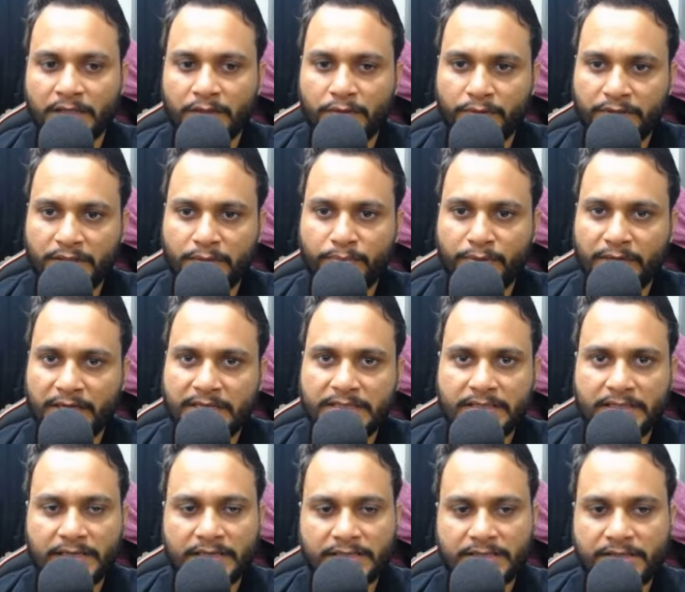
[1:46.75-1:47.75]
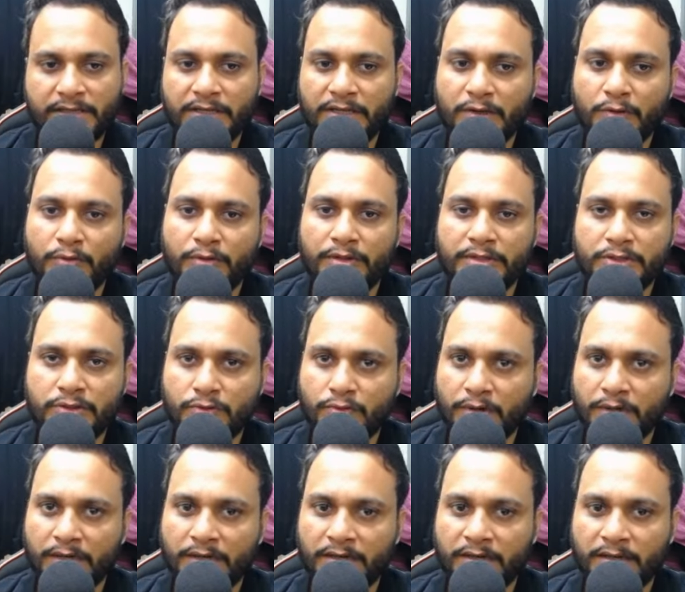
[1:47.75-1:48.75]
with the price less than equals to
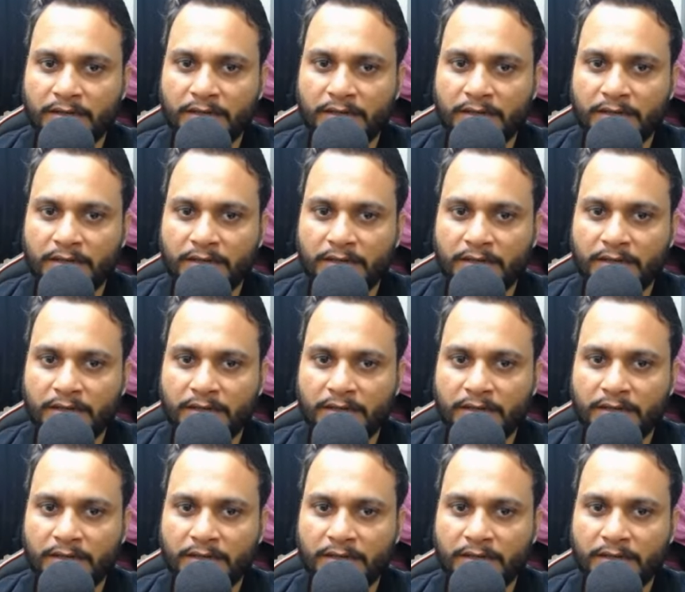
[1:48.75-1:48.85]
1.